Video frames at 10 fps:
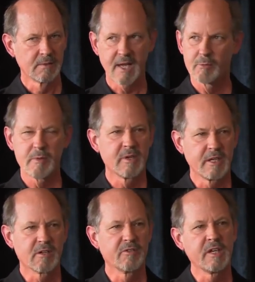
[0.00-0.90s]
Hey, we've
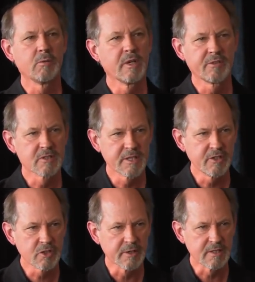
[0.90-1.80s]
been intervened with for
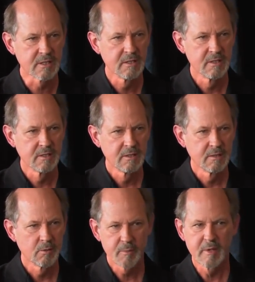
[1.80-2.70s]
centuries.
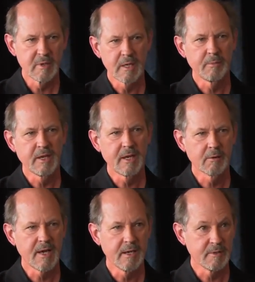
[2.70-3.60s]
We're being manipulated
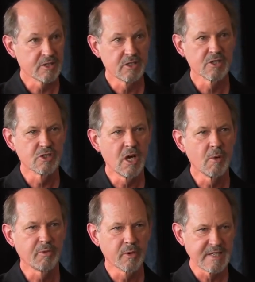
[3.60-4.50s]
right now. I mean, there's
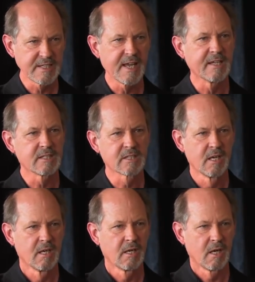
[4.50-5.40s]
no pretense
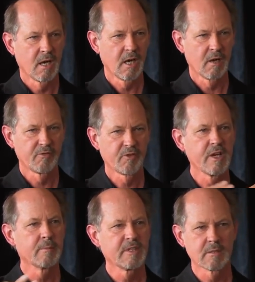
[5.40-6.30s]
of
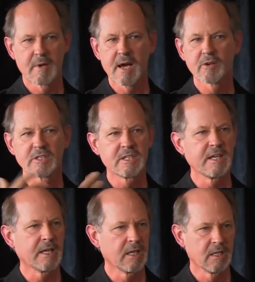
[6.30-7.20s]
freedom and
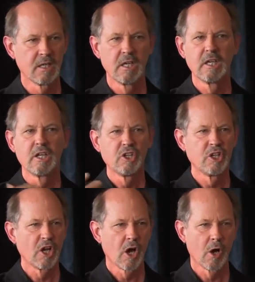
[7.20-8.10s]
democracy and,
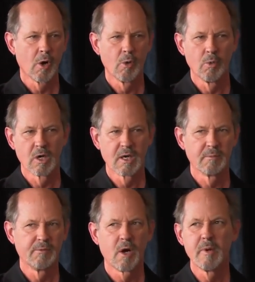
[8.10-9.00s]
you
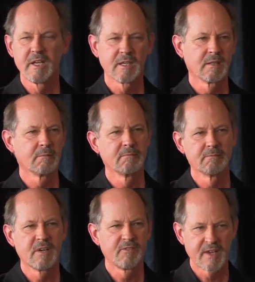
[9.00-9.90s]
know, nobody can
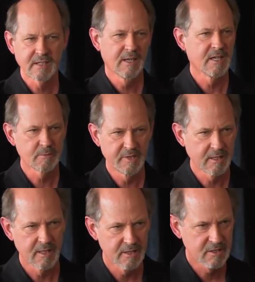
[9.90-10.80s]
affect us
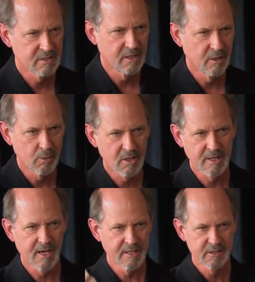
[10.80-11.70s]
because, you know, we're
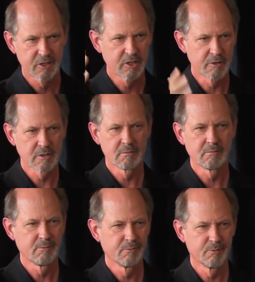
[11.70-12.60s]
God's
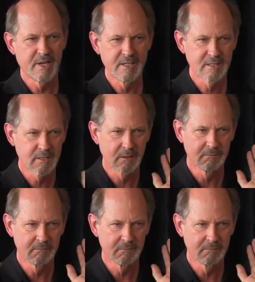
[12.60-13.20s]
chosen race.